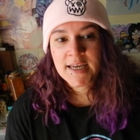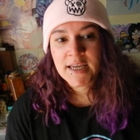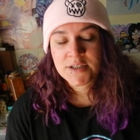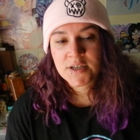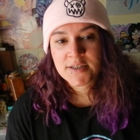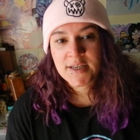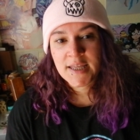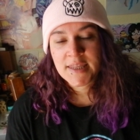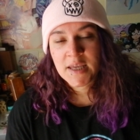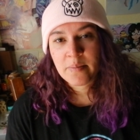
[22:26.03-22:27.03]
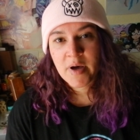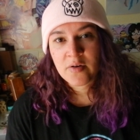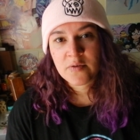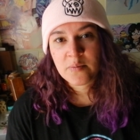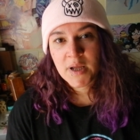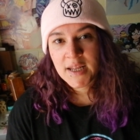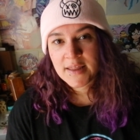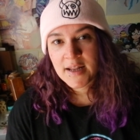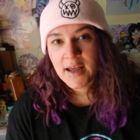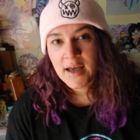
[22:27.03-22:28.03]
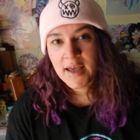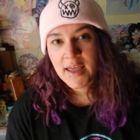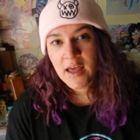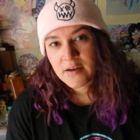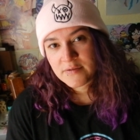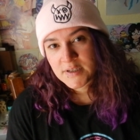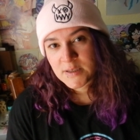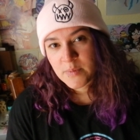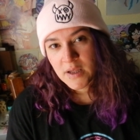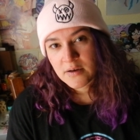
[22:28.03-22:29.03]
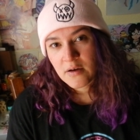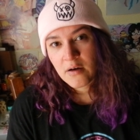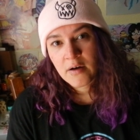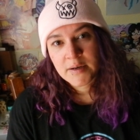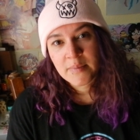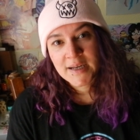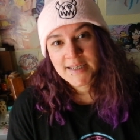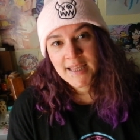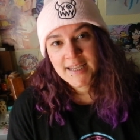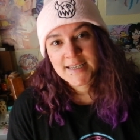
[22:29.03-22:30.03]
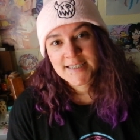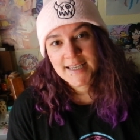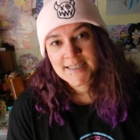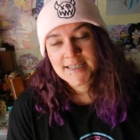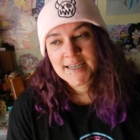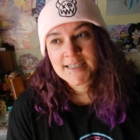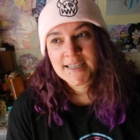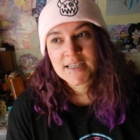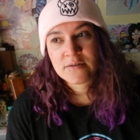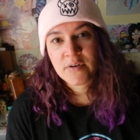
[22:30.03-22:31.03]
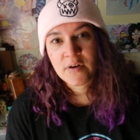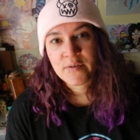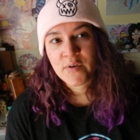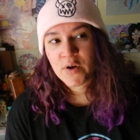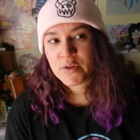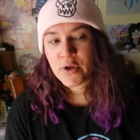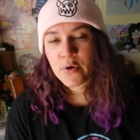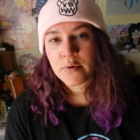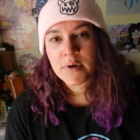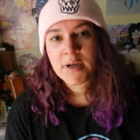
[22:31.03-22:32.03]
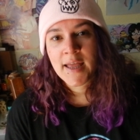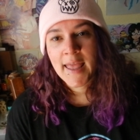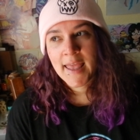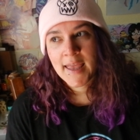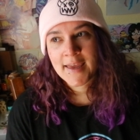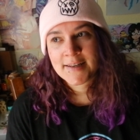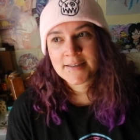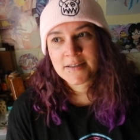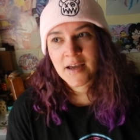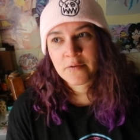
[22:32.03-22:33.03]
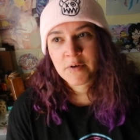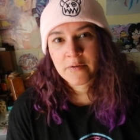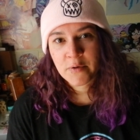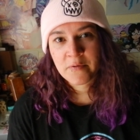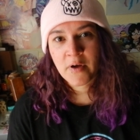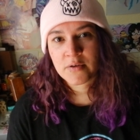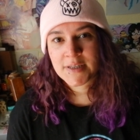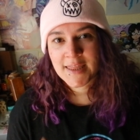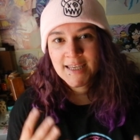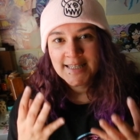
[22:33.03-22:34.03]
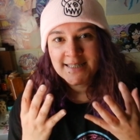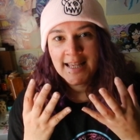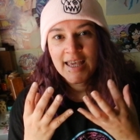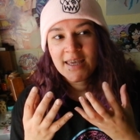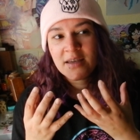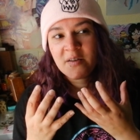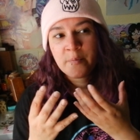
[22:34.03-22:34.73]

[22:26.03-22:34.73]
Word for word: It's just that the amount of money that I have to spend on my daily necessities is very, very low. And I've never felt this like